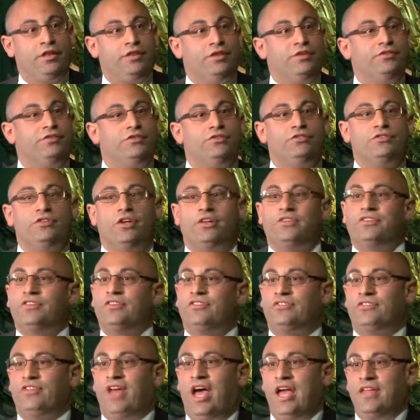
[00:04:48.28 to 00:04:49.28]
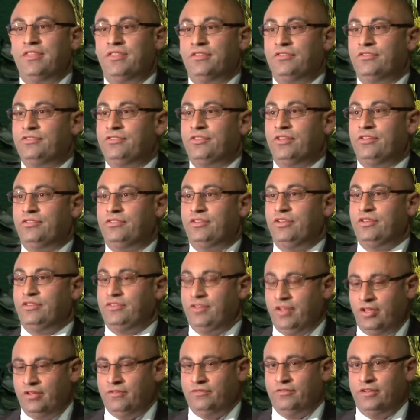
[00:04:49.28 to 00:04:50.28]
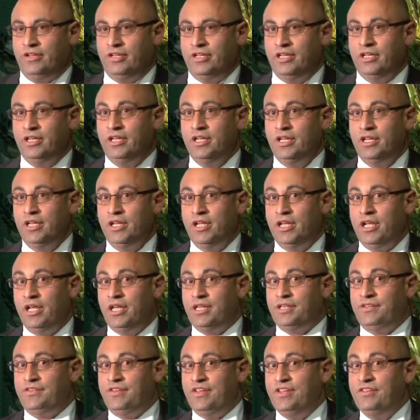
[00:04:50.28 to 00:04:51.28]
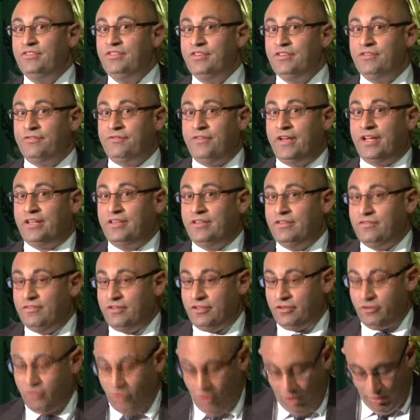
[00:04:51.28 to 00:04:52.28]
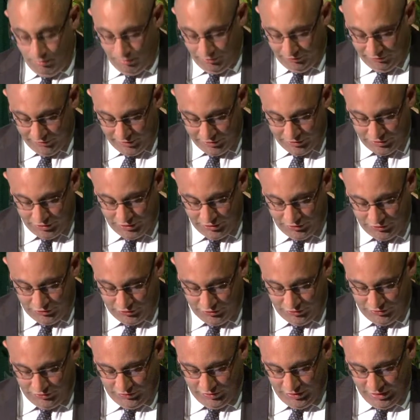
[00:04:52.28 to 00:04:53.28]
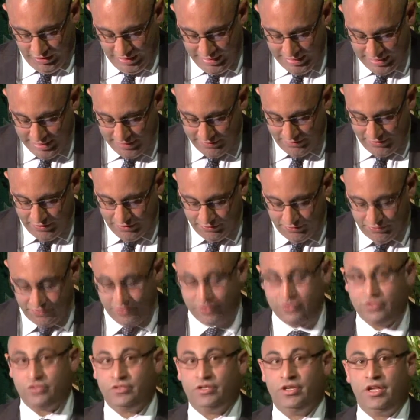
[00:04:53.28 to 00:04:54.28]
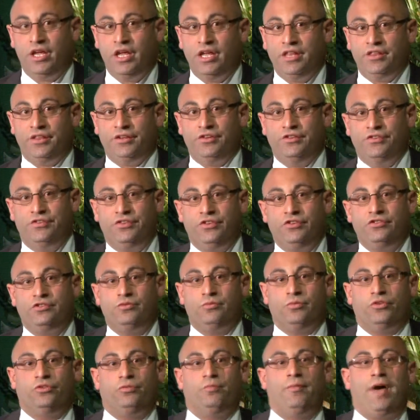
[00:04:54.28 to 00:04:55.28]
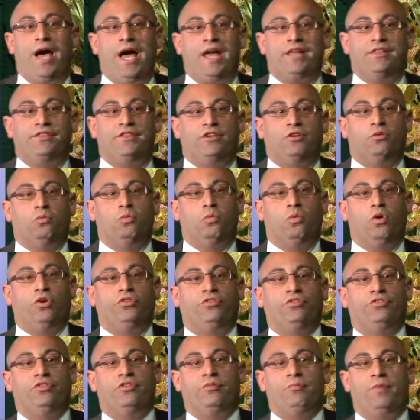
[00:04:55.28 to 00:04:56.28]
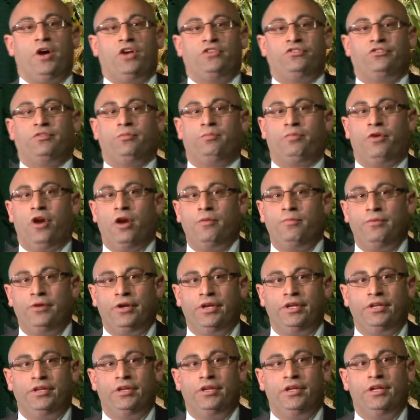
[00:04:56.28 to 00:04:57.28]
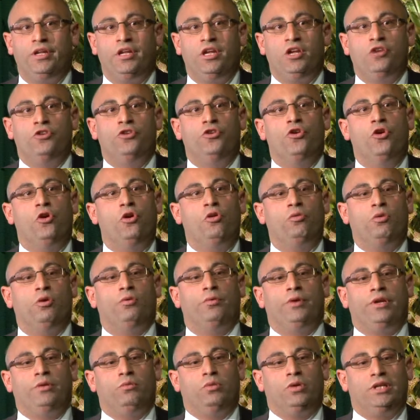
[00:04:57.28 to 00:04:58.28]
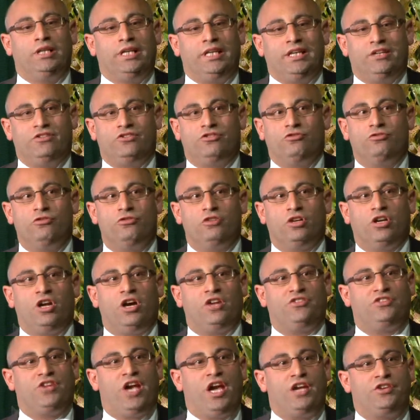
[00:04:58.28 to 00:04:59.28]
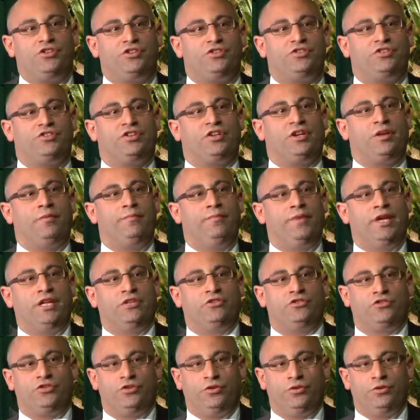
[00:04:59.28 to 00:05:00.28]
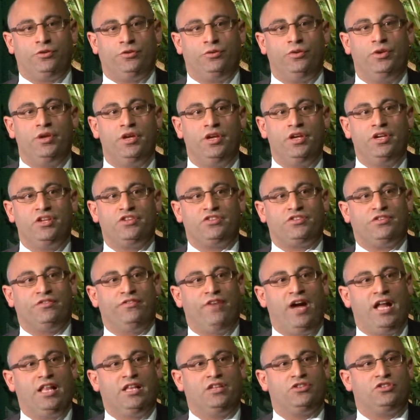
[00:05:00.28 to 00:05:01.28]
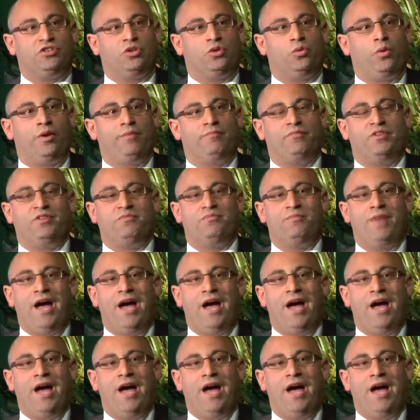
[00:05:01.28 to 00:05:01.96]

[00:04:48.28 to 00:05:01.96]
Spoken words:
This is not to say that CCTV isn't effective in crime prevention, it's just that in this instance, the decision was made that it wasn't the most appropriate, nor were we willing as an organisation to commit to surveillance equipment